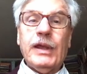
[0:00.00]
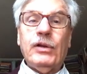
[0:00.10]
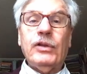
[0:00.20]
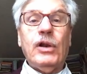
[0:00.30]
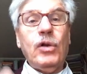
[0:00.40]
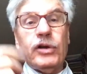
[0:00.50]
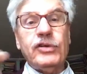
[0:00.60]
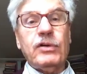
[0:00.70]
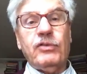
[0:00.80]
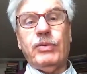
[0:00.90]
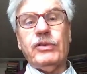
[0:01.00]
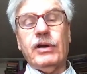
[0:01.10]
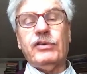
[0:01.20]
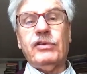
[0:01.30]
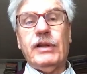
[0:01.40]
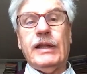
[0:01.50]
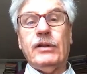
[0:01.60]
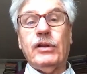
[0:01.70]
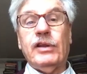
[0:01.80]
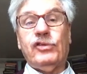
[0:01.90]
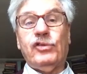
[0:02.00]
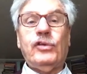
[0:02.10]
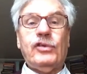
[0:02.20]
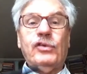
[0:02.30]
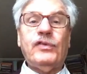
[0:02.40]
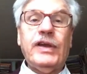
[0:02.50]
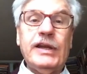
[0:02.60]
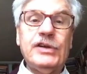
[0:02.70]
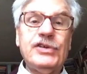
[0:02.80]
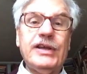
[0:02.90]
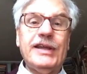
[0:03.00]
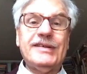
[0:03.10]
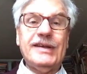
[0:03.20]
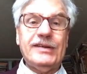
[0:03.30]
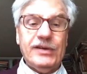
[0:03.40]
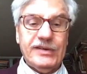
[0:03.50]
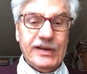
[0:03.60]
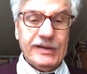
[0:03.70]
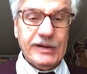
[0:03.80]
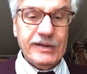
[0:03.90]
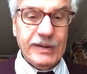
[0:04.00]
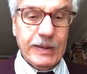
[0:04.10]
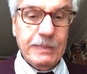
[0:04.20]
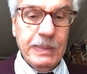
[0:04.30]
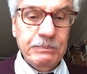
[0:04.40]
another logic of production, another sources of energy, etc., etc.